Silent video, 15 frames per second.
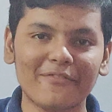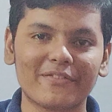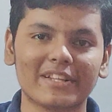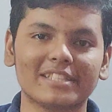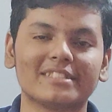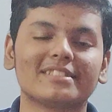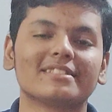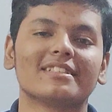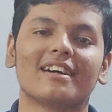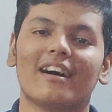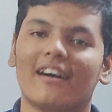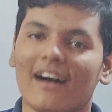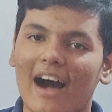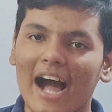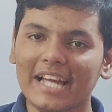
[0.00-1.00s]
friends,
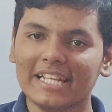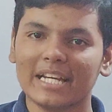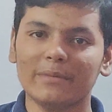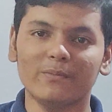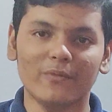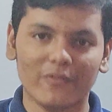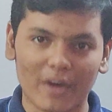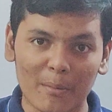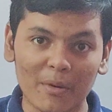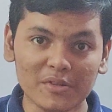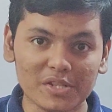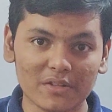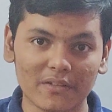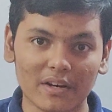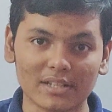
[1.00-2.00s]
I am
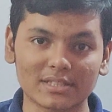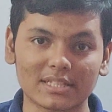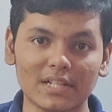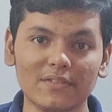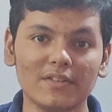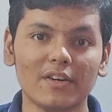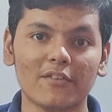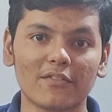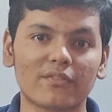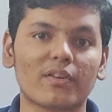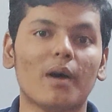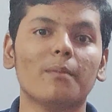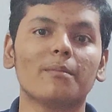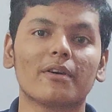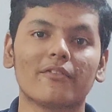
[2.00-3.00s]
Vaibhav Srivastava
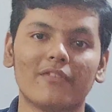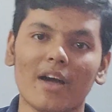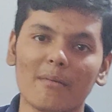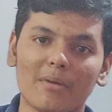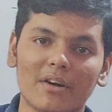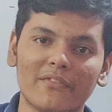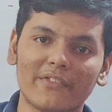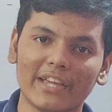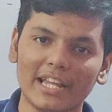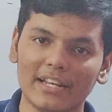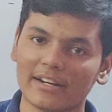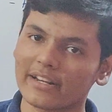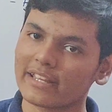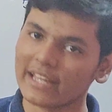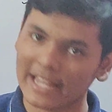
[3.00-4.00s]
from Vaibhav
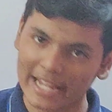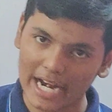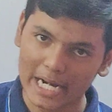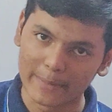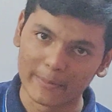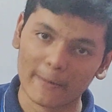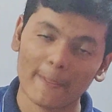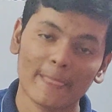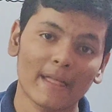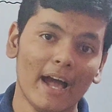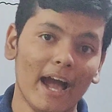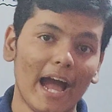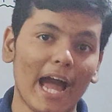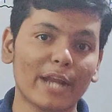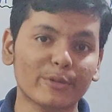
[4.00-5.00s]
E-Learning Academy,
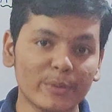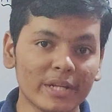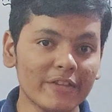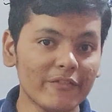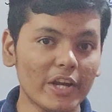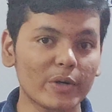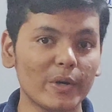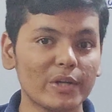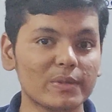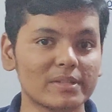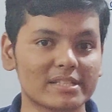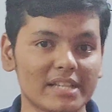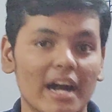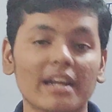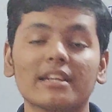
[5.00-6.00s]
and today we are going to
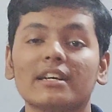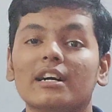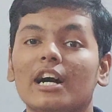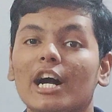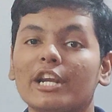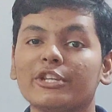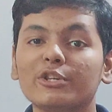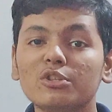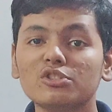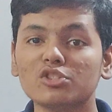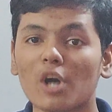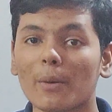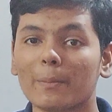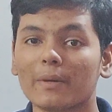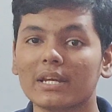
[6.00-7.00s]
start a new
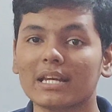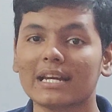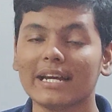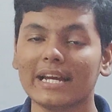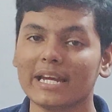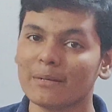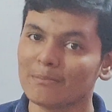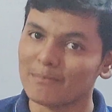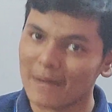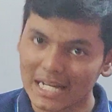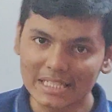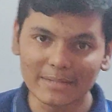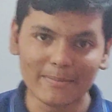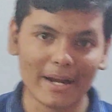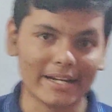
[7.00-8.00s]
topic in
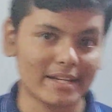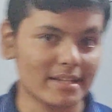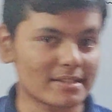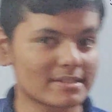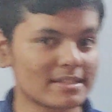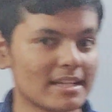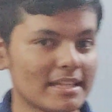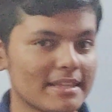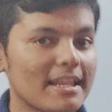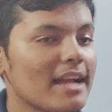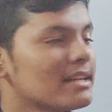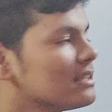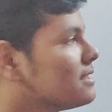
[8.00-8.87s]
mathematics, that